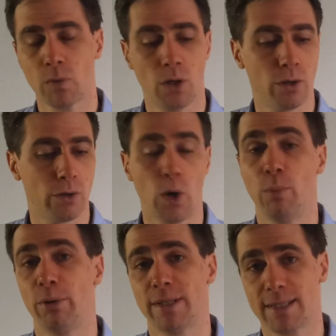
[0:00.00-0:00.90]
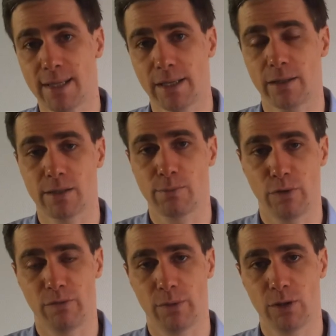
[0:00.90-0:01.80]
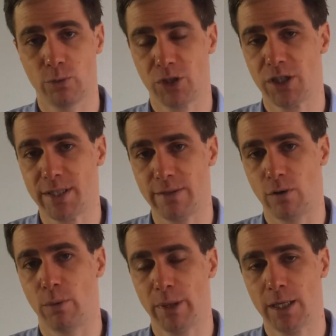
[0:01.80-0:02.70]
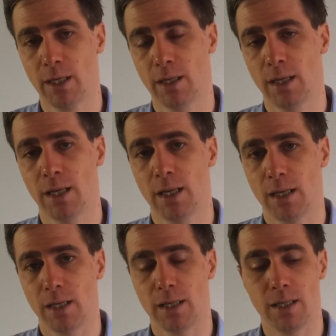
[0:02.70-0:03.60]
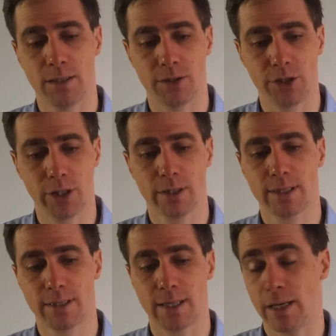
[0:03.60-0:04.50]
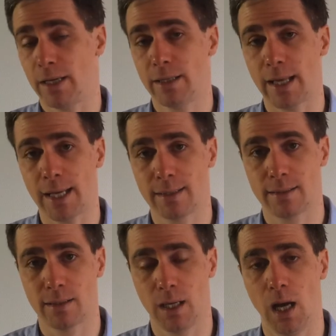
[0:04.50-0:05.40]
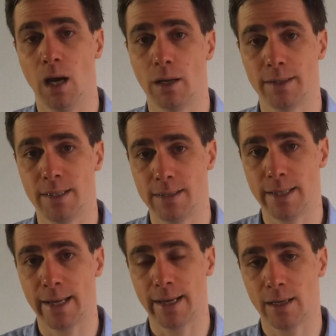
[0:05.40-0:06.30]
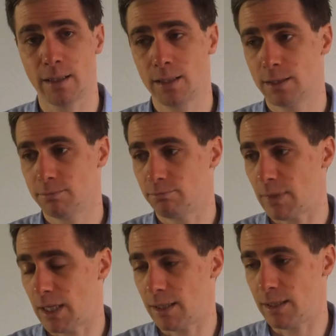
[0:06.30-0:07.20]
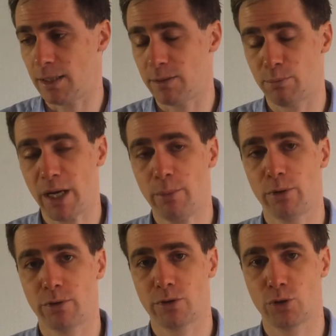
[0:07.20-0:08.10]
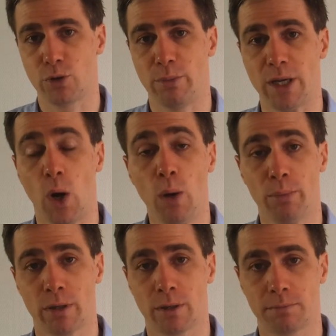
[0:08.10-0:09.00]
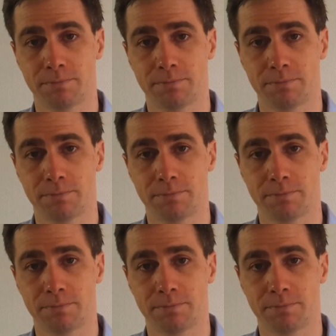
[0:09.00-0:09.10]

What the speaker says: or the open science movement, which is developing, is just saying that this data and these papers should be open,